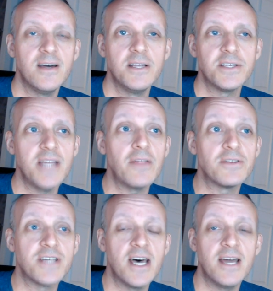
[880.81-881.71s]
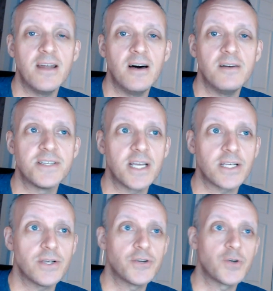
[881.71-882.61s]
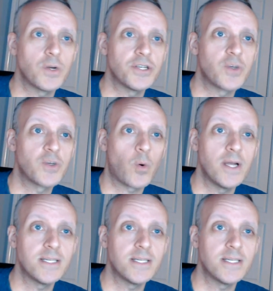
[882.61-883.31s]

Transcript: It's another set of six short stories.